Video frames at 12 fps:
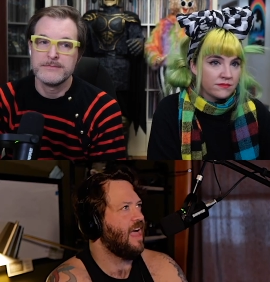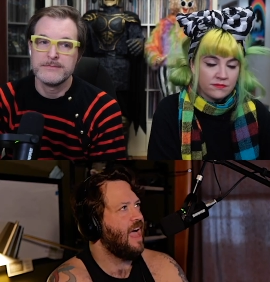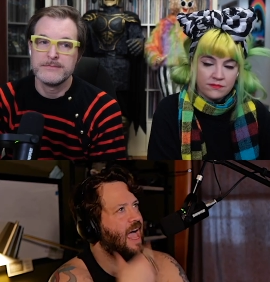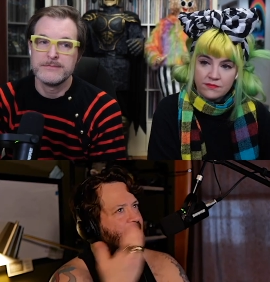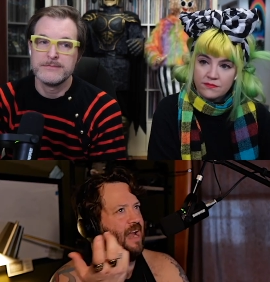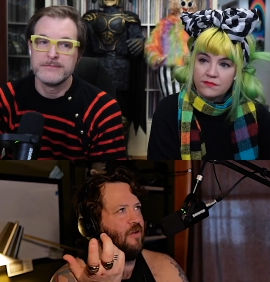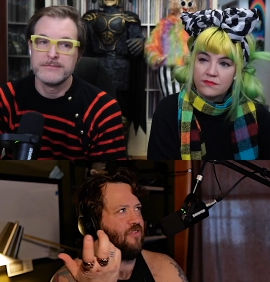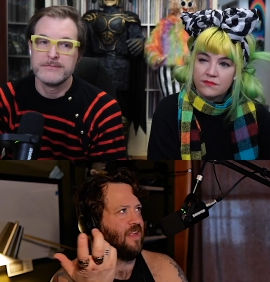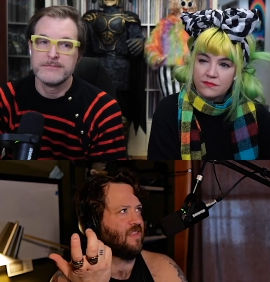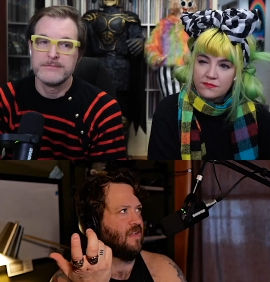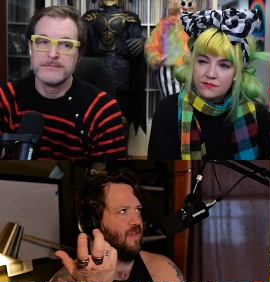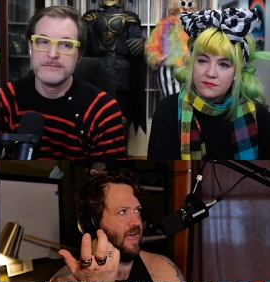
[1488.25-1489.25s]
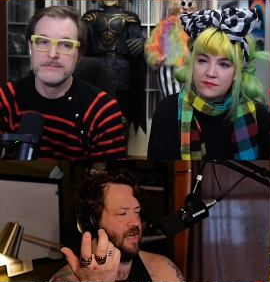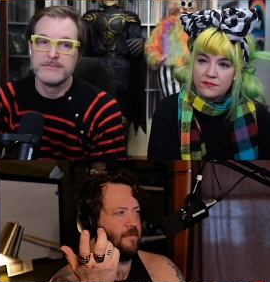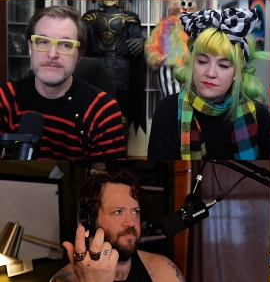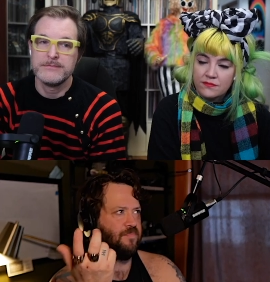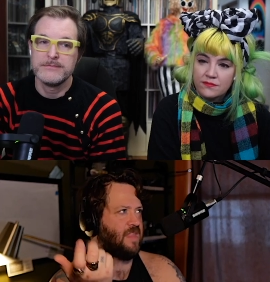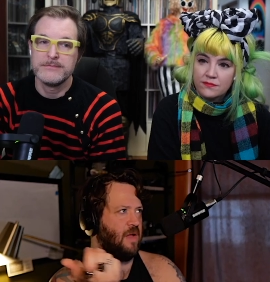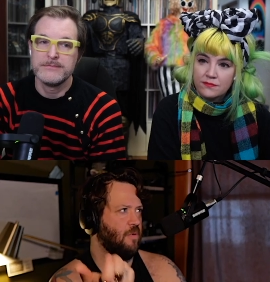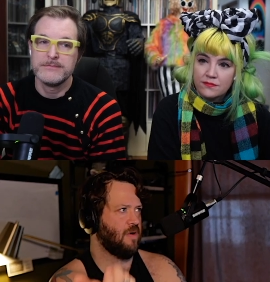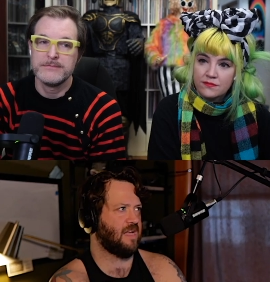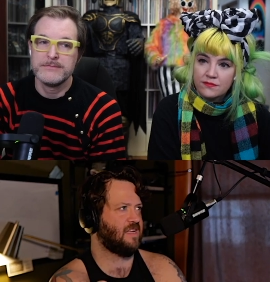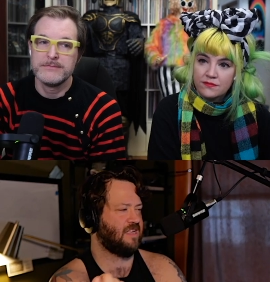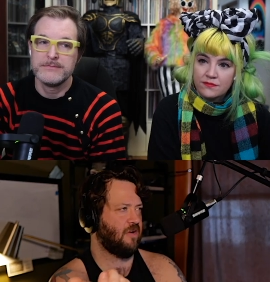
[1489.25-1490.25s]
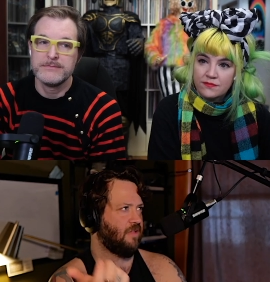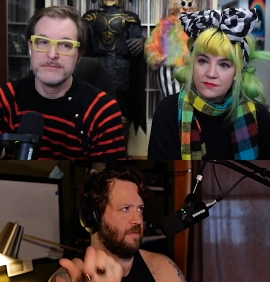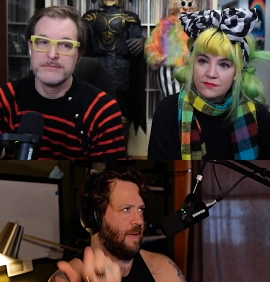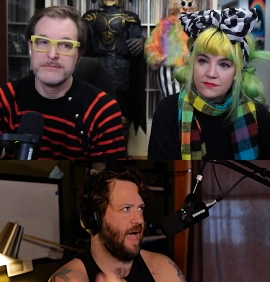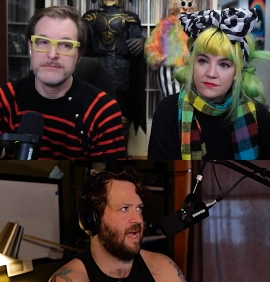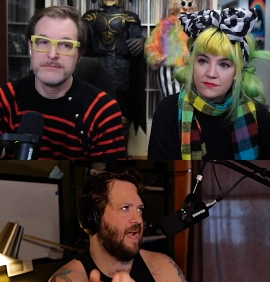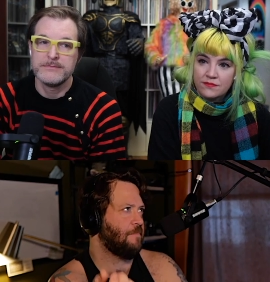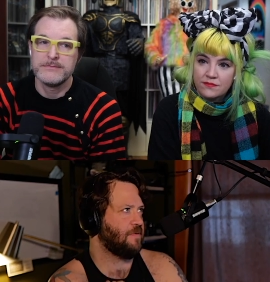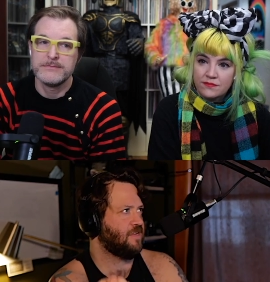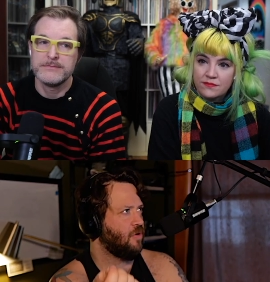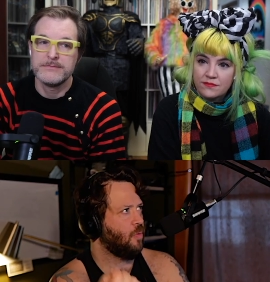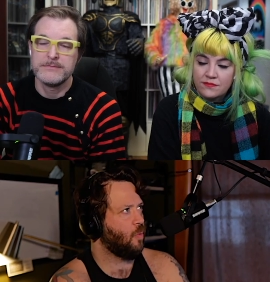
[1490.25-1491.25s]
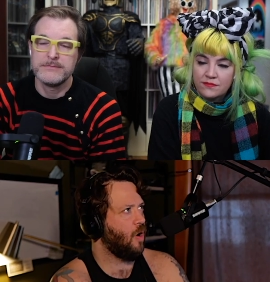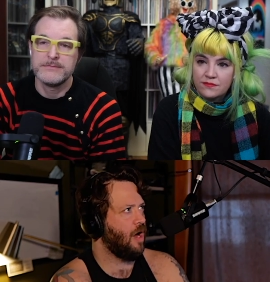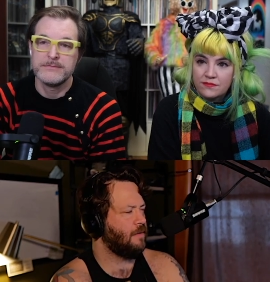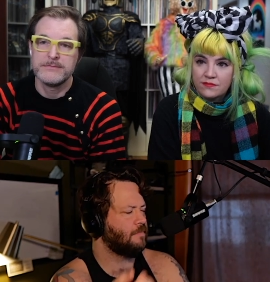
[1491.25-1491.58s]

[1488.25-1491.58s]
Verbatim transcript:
Speaker 1: And I don't think that like they were necessarily bad in episode one.